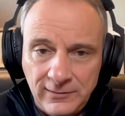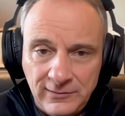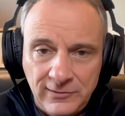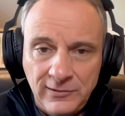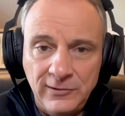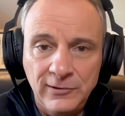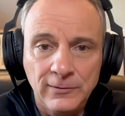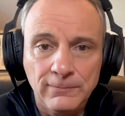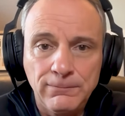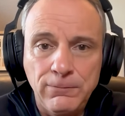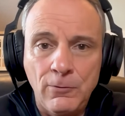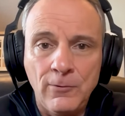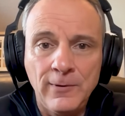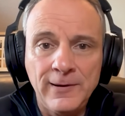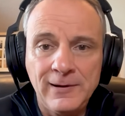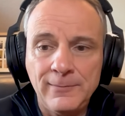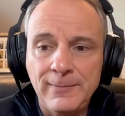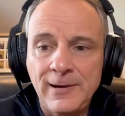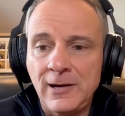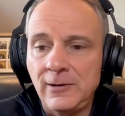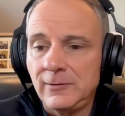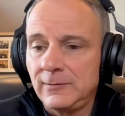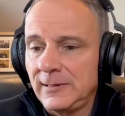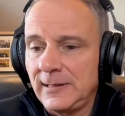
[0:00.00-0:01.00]
to, your point
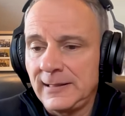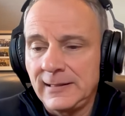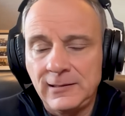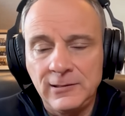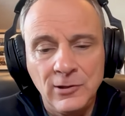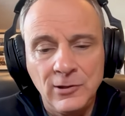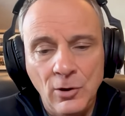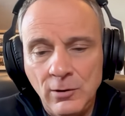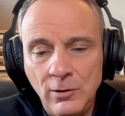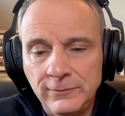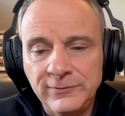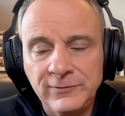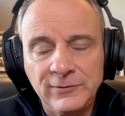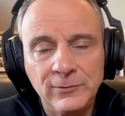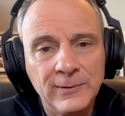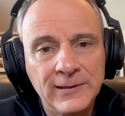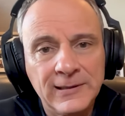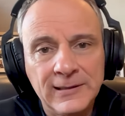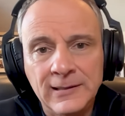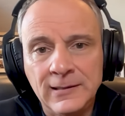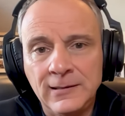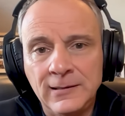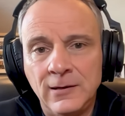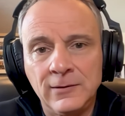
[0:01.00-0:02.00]
about like golf
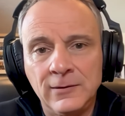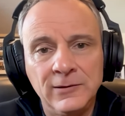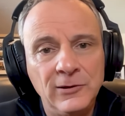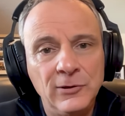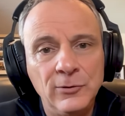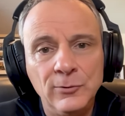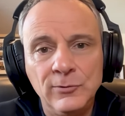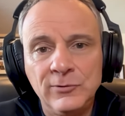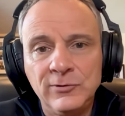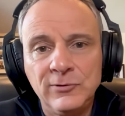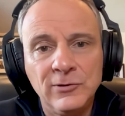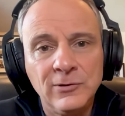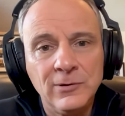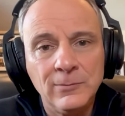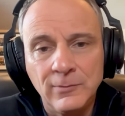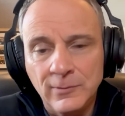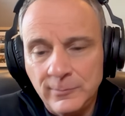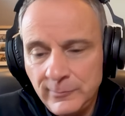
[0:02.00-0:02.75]
swing on YouTube.